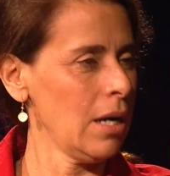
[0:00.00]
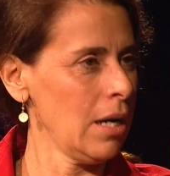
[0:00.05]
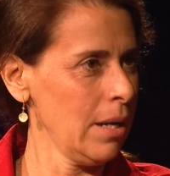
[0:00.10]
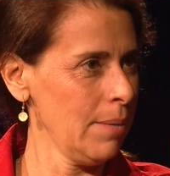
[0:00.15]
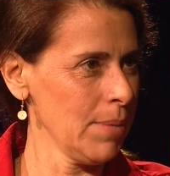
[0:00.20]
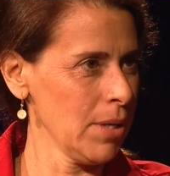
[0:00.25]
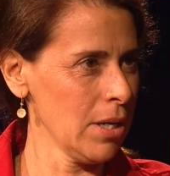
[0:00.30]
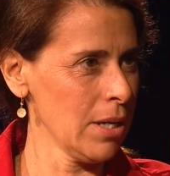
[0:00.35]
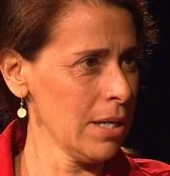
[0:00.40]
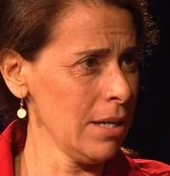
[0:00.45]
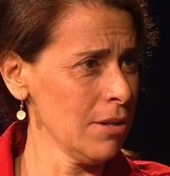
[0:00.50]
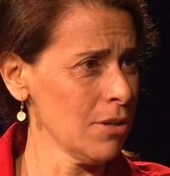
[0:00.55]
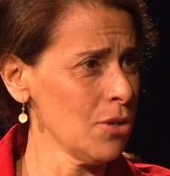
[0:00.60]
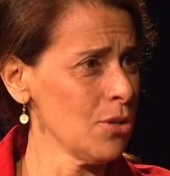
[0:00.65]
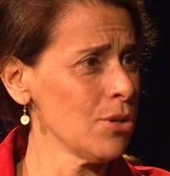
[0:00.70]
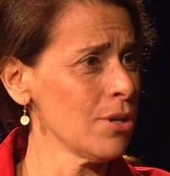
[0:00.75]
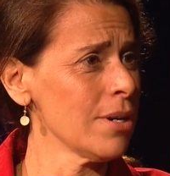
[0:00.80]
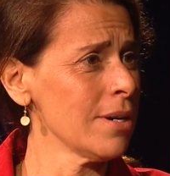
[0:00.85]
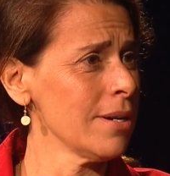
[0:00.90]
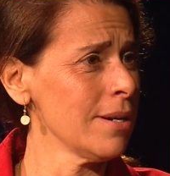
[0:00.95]
I'm not Al
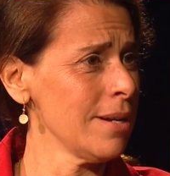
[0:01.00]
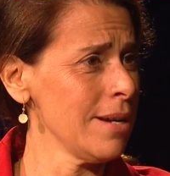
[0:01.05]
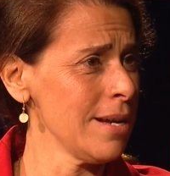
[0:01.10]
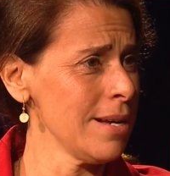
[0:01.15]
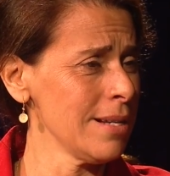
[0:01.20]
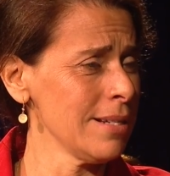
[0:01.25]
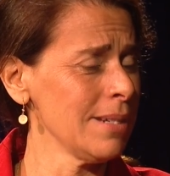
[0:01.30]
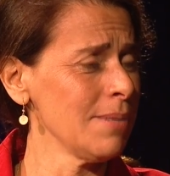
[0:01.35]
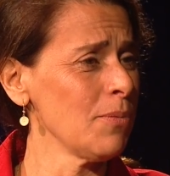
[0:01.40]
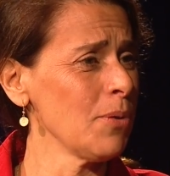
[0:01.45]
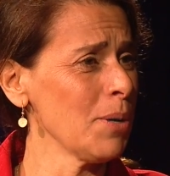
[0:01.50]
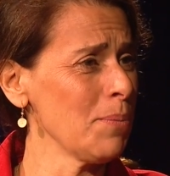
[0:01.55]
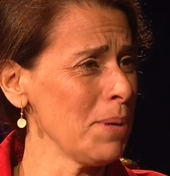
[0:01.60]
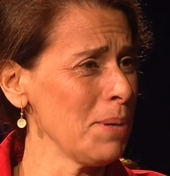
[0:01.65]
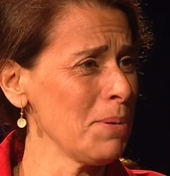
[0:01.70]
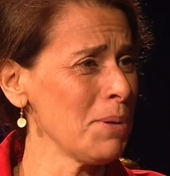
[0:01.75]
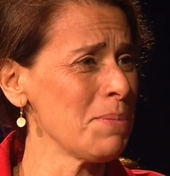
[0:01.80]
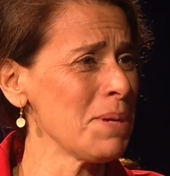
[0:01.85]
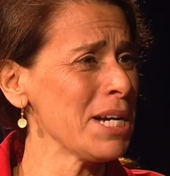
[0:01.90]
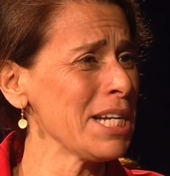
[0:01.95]
Gore, and where
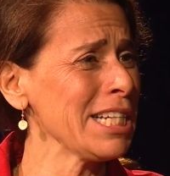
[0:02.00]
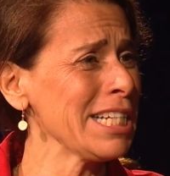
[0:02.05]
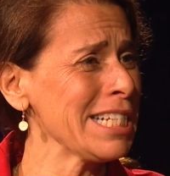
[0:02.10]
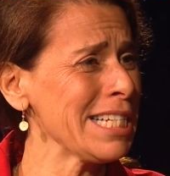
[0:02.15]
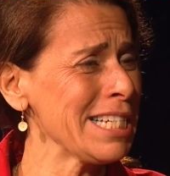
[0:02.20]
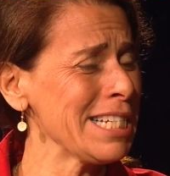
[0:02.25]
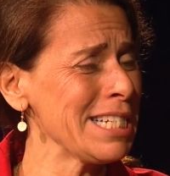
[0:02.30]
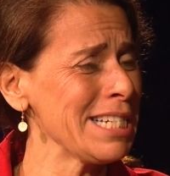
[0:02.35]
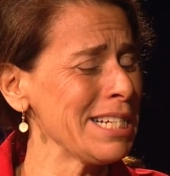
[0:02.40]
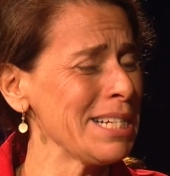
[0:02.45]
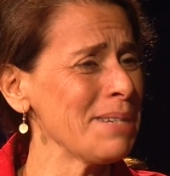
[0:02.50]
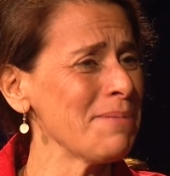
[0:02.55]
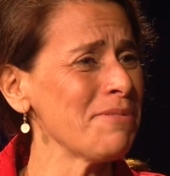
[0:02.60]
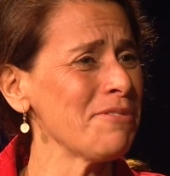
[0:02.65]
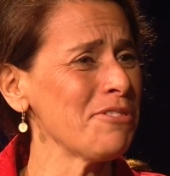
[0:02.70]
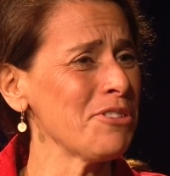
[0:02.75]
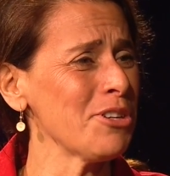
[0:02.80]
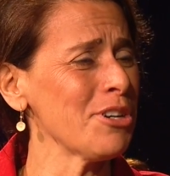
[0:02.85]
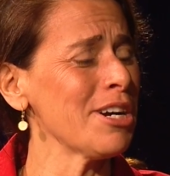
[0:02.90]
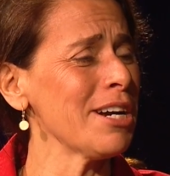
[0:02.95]
people might listen to him
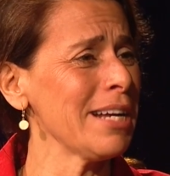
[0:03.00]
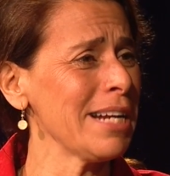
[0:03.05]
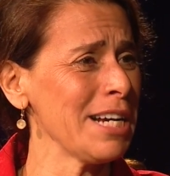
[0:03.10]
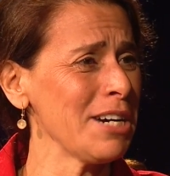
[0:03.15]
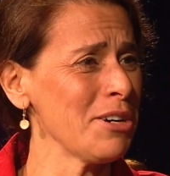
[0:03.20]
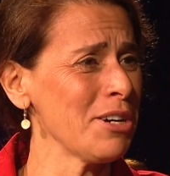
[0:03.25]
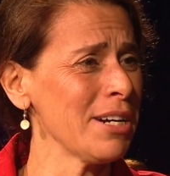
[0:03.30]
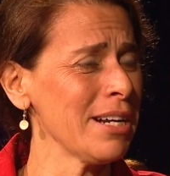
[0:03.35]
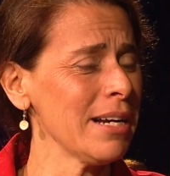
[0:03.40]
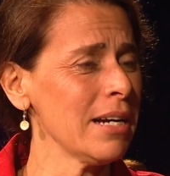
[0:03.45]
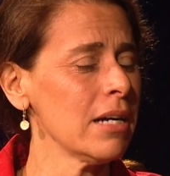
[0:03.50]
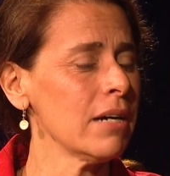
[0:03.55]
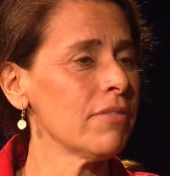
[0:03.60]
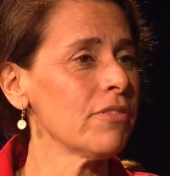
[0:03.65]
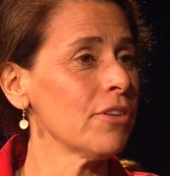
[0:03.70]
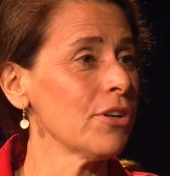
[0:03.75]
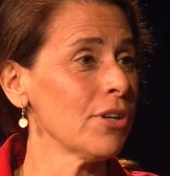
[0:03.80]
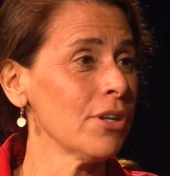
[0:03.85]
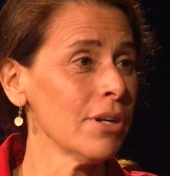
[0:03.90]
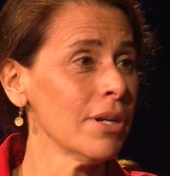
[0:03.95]
for an hour and a
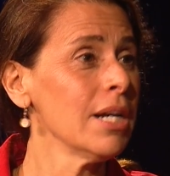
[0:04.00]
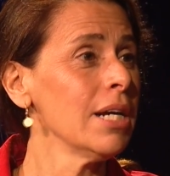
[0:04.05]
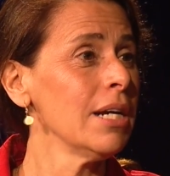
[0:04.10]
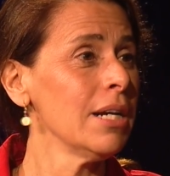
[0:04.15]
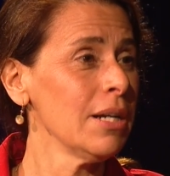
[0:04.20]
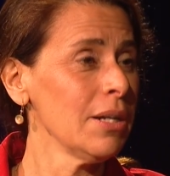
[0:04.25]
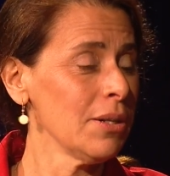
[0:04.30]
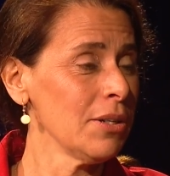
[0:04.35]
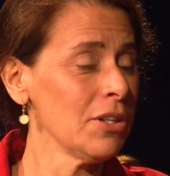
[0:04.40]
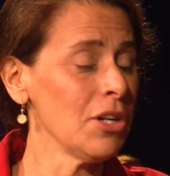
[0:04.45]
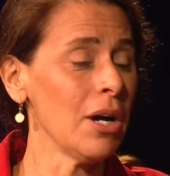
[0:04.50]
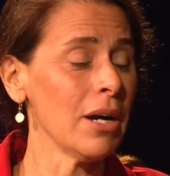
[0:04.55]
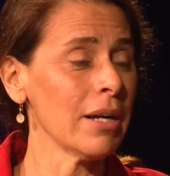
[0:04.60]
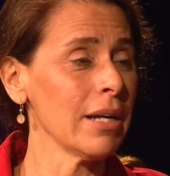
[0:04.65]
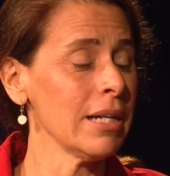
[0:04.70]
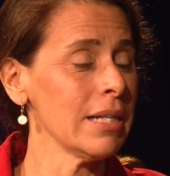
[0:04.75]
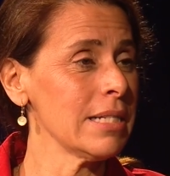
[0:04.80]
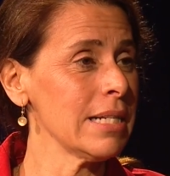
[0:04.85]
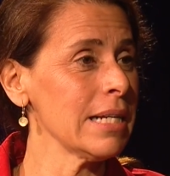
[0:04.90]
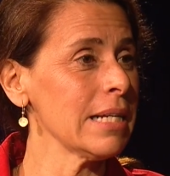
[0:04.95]
half, they're not
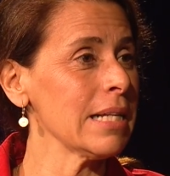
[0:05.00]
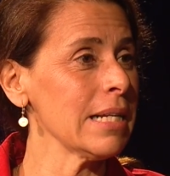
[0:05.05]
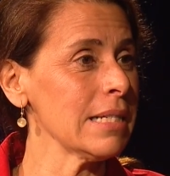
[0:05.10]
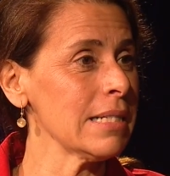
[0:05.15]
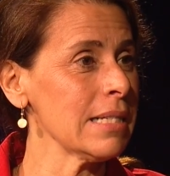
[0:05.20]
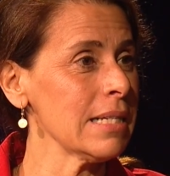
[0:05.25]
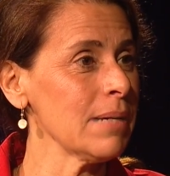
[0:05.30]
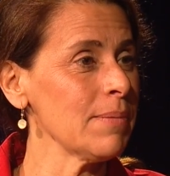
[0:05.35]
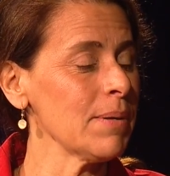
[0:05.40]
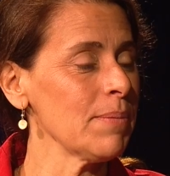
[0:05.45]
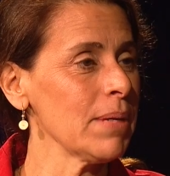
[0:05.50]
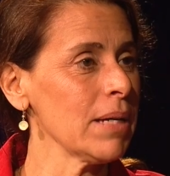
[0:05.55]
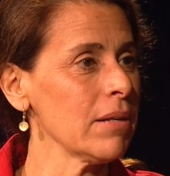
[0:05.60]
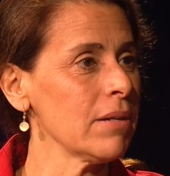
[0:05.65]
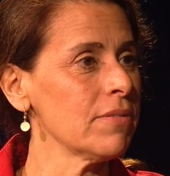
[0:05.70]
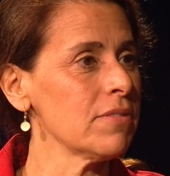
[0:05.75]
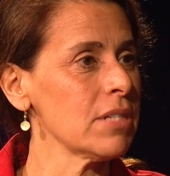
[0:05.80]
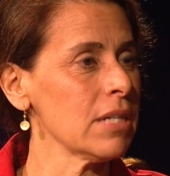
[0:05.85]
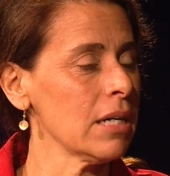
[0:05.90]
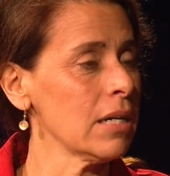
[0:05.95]
going to take that same
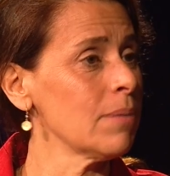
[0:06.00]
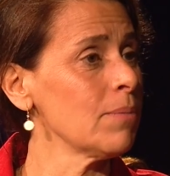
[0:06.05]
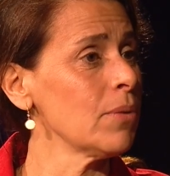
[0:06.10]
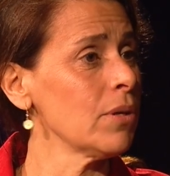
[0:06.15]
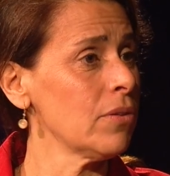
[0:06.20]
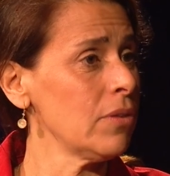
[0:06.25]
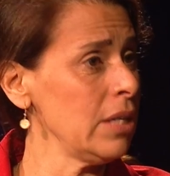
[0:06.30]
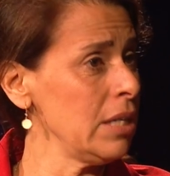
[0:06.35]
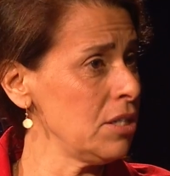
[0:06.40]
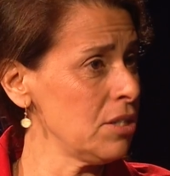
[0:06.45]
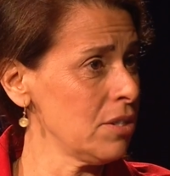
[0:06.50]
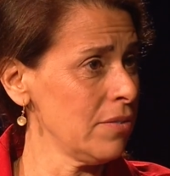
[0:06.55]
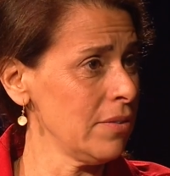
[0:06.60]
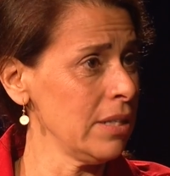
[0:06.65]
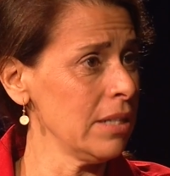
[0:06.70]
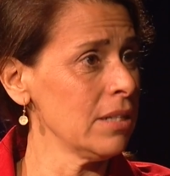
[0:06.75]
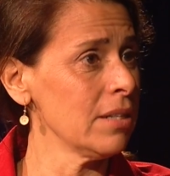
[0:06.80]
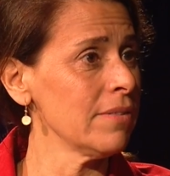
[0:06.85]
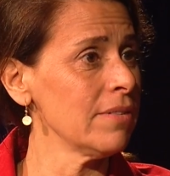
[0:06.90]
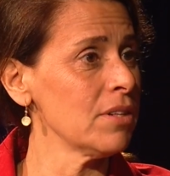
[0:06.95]
amount of time with each of
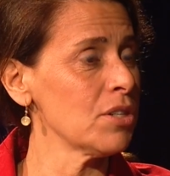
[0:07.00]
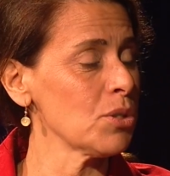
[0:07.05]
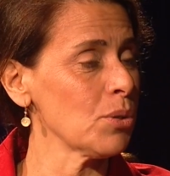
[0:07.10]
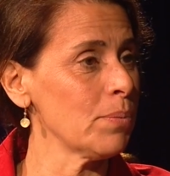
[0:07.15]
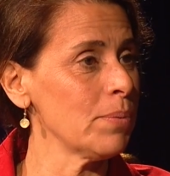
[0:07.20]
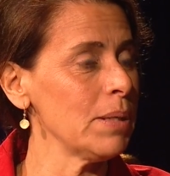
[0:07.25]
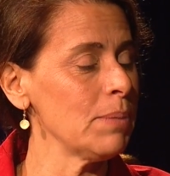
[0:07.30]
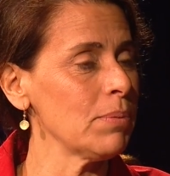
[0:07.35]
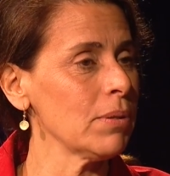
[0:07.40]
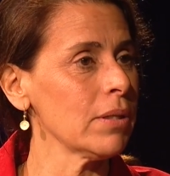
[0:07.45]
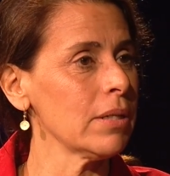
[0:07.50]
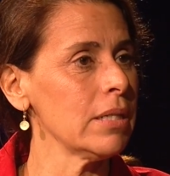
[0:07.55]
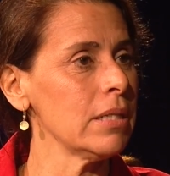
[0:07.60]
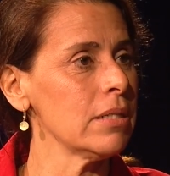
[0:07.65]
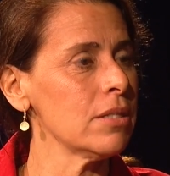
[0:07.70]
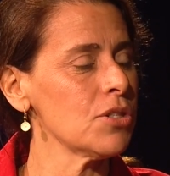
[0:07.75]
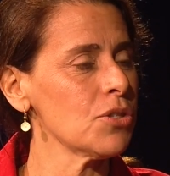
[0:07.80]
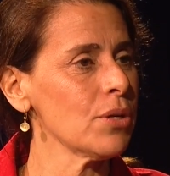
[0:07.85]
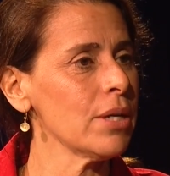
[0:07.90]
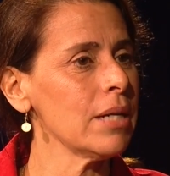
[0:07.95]
the individual people that
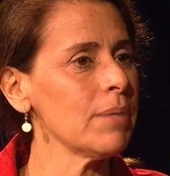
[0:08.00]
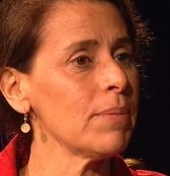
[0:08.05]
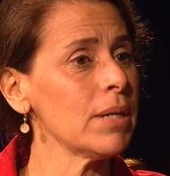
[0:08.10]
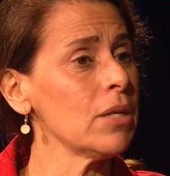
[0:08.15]
he's trained.